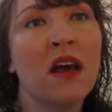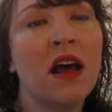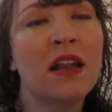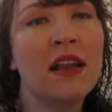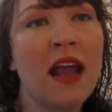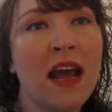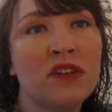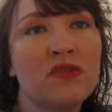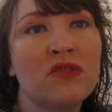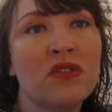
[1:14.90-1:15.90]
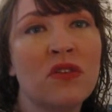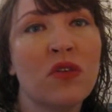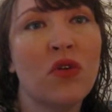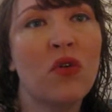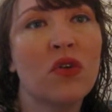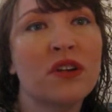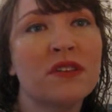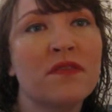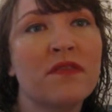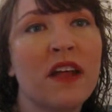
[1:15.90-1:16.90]
a natural
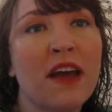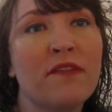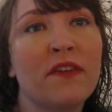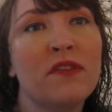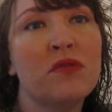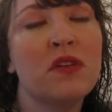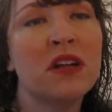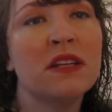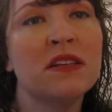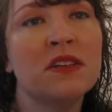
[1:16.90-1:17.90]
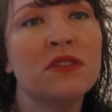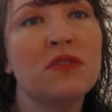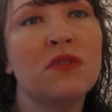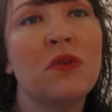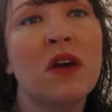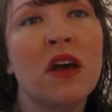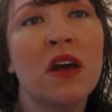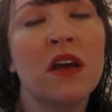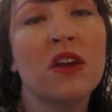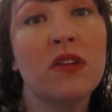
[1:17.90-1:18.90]
course of life. If you run into
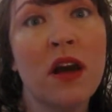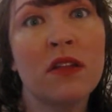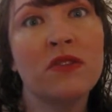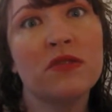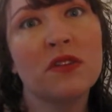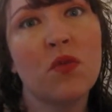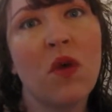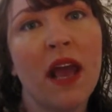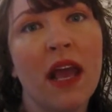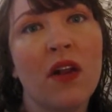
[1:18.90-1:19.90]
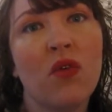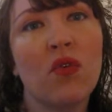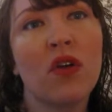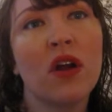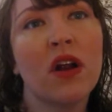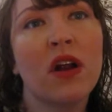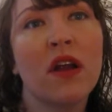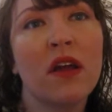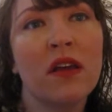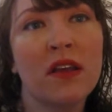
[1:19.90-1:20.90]
you're not losing weight or
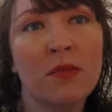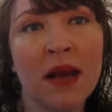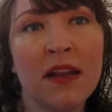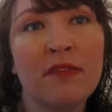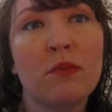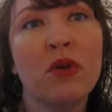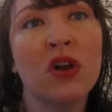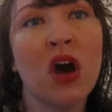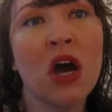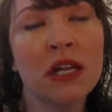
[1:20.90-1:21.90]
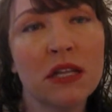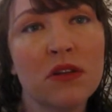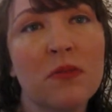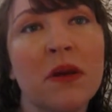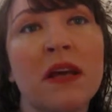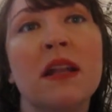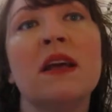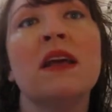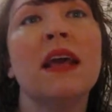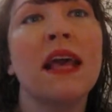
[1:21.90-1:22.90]
you might even put on a little bit,
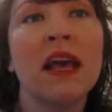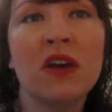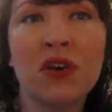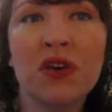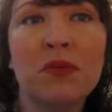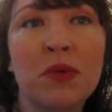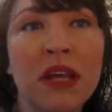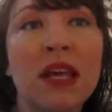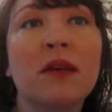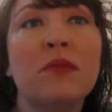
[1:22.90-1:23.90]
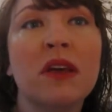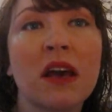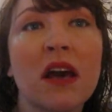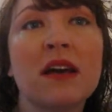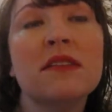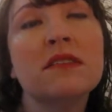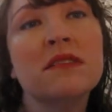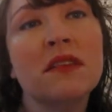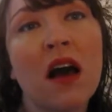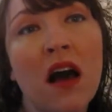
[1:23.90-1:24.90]
it could be because
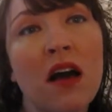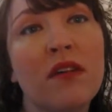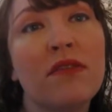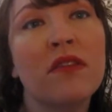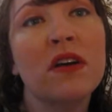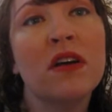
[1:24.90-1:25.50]
of